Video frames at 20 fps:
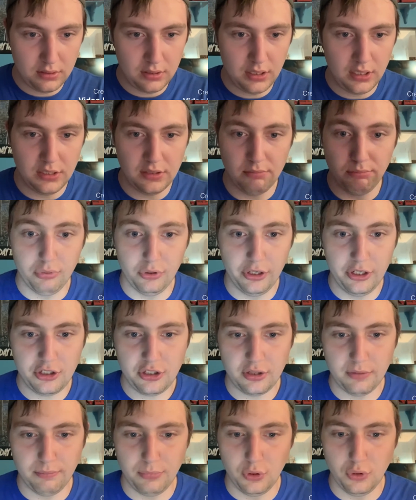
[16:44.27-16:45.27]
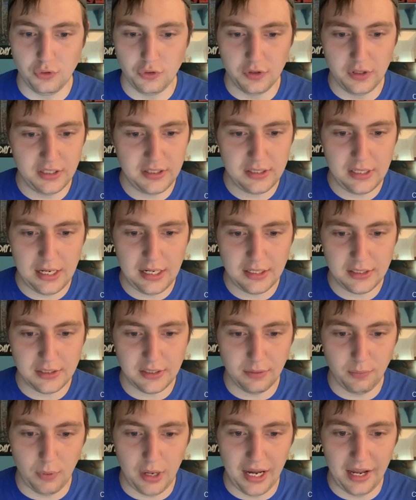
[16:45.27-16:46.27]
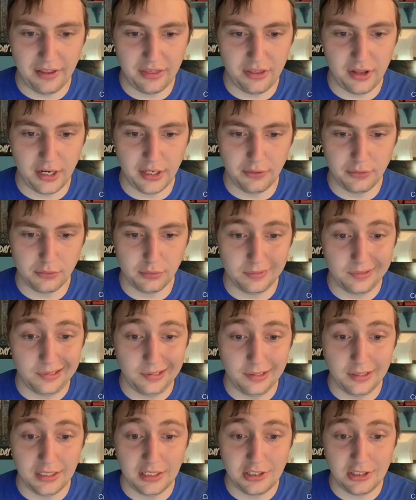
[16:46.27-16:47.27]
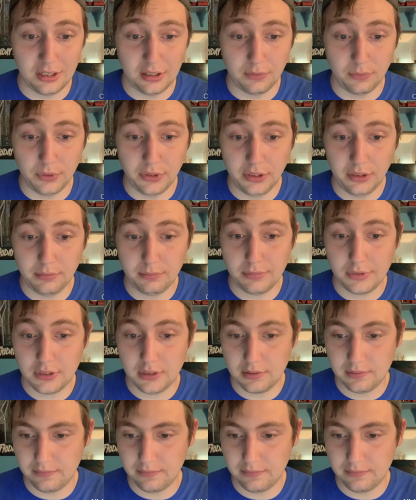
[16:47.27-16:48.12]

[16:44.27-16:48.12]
He's a British composer. That's honestly why I thought he was related to John Williams.